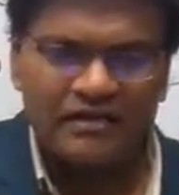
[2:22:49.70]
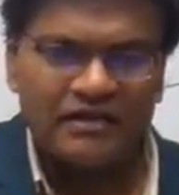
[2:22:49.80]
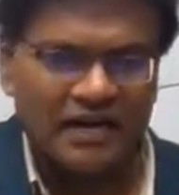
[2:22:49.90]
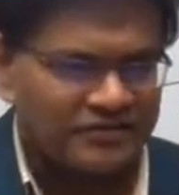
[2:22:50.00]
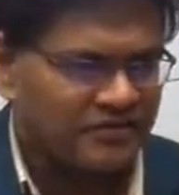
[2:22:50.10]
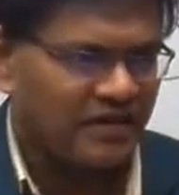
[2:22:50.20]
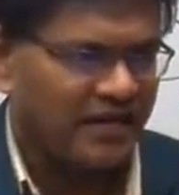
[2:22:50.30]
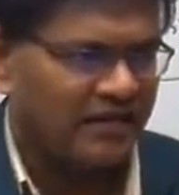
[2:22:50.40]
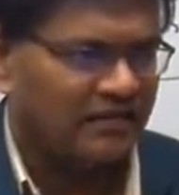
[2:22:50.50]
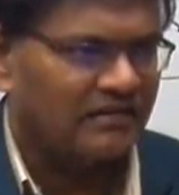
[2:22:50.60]
drugs
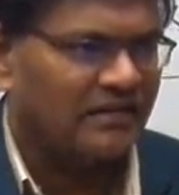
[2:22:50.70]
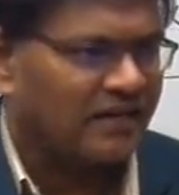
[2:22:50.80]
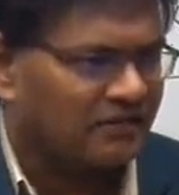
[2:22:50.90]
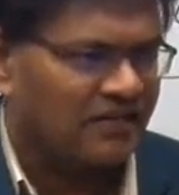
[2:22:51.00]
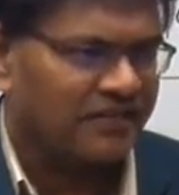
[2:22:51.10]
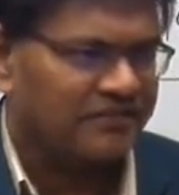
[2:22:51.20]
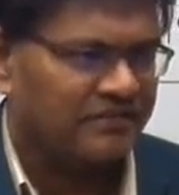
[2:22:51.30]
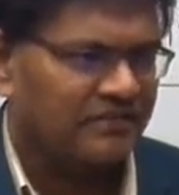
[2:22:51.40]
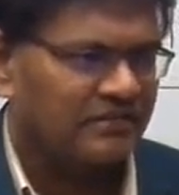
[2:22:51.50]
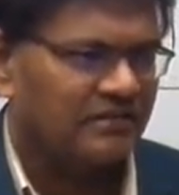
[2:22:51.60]
trade, narcotics,
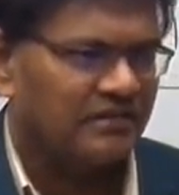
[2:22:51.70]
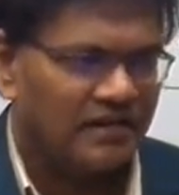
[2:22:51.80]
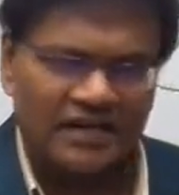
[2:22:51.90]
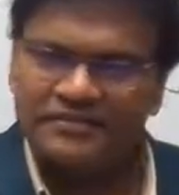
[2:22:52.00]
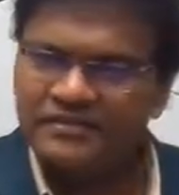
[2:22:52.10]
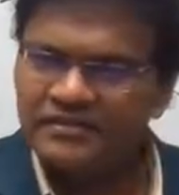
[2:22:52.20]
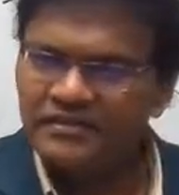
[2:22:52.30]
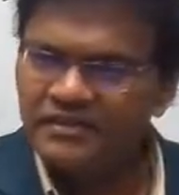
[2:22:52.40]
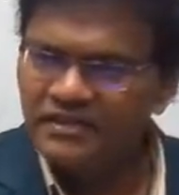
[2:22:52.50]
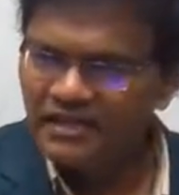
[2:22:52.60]
drugs.
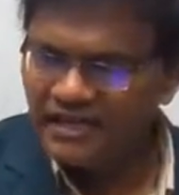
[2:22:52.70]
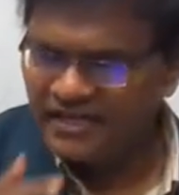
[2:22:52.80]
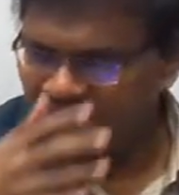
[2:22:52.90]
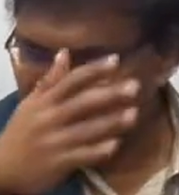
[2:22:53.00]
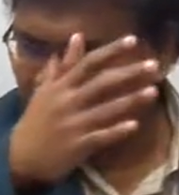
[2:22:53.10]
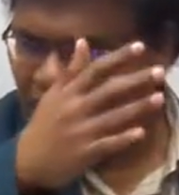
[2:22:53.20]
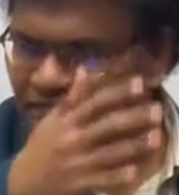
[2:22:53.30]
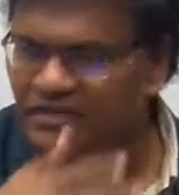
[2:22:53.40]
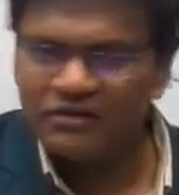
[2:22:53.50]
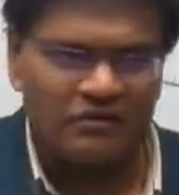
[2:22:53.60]
India is part of
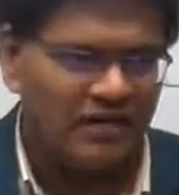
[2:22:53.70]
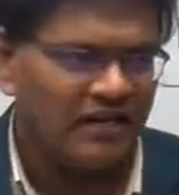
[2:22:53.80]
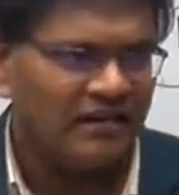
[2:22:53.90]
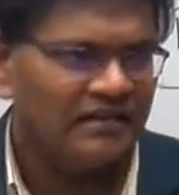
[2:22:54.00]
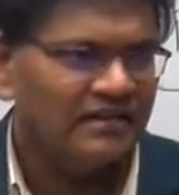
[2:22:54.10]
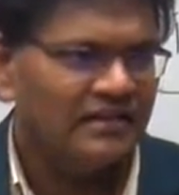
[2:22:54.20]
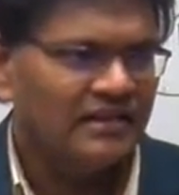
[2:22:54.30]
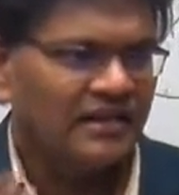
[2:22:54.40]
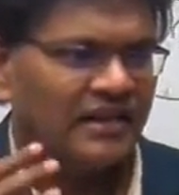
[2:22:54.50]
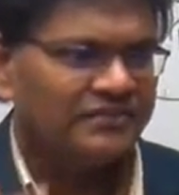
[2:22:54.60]
the Golden
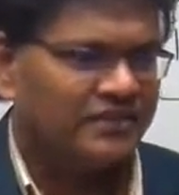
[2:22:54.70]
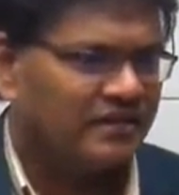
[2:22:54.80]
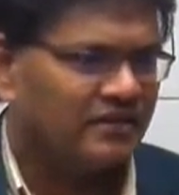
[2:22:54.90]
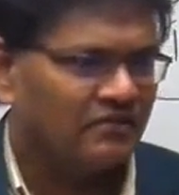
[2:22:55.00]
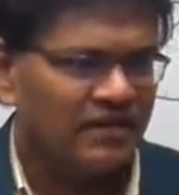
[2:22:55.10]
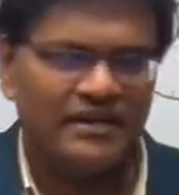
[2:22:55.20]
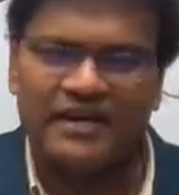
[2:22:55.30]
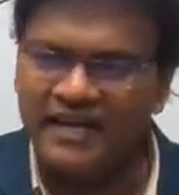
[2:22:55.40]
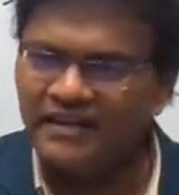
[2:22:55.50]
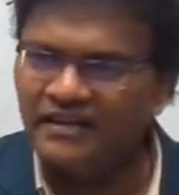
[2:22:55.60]
Crescent, Golden
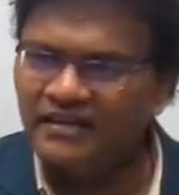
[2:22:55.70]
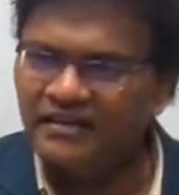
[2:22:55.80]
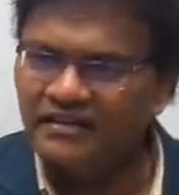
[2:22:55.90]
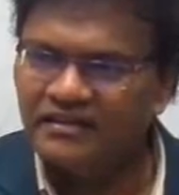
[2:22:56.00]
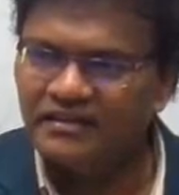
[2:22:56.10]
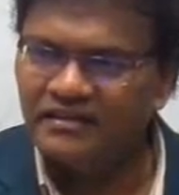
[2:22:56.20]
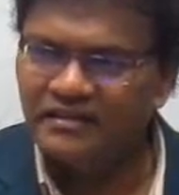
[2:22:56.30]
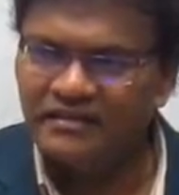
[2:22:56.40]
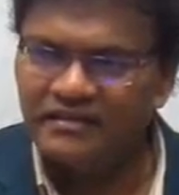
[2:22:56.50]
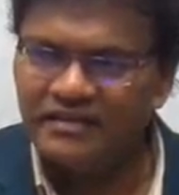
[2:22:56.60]
Triangle,
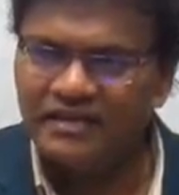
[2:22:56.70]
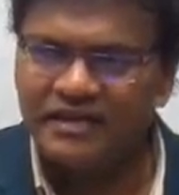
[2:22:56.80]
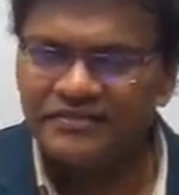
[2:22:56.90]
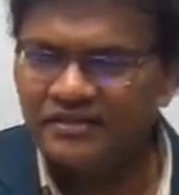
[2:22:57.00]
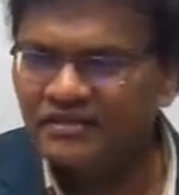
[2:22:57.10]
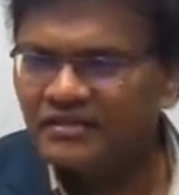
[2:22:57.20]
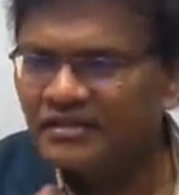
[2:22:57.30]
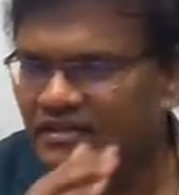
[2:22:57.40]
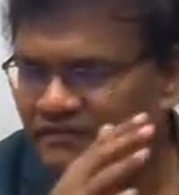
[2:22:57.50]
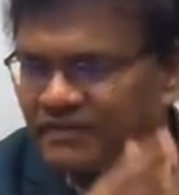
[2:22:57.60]
that runs
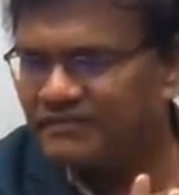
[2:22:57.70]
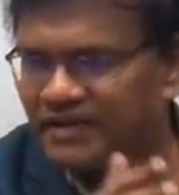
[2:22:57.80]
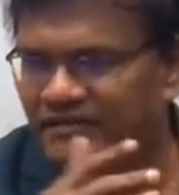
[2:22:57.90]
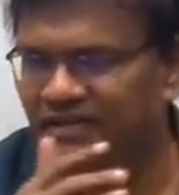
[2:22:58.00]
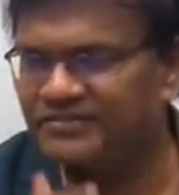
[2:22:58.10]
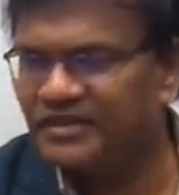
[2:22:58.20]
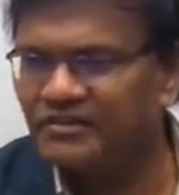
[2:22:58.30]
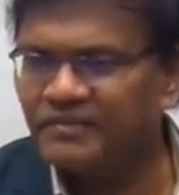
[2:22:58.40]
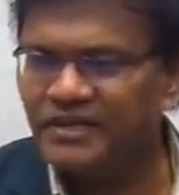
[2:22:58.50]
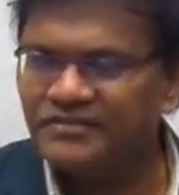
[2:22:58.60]
from Afghanistan to
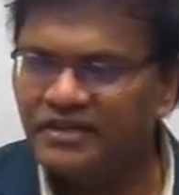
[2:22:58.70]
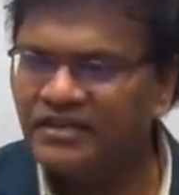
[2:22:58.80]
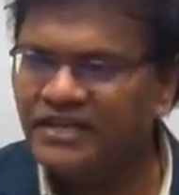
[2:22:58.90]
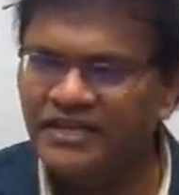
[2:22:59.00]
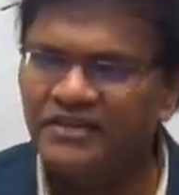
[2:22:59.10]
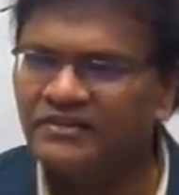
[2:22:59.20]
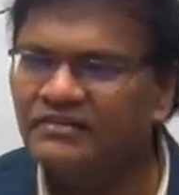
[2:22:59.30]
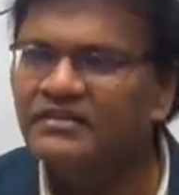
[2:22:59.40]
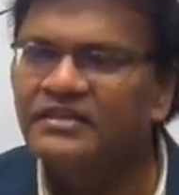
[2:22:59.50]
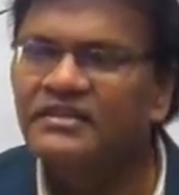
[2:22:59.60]
Pakistan, India to
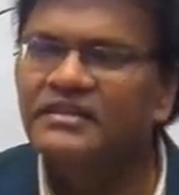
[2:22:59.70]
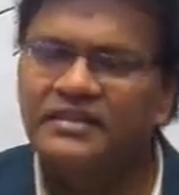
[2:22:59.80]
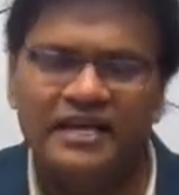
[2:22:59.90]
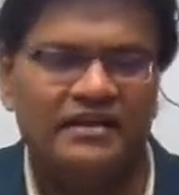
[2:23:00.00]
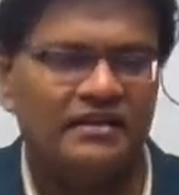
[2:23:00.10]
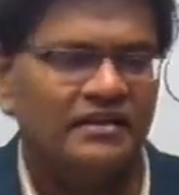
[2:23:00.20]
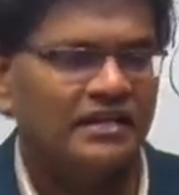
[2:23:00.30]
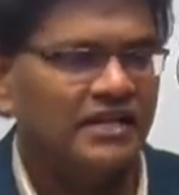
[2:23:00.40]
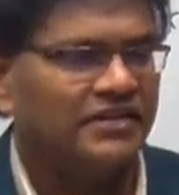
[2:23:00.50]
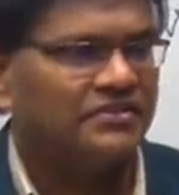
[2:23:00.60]
then
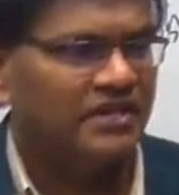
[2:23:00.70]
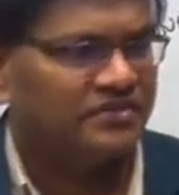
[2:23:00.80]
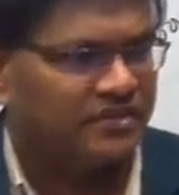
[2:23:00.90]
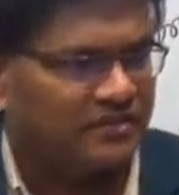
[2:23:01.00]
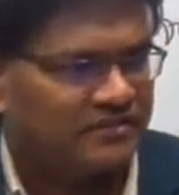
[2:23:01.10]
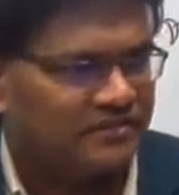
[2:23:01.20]
East Asia.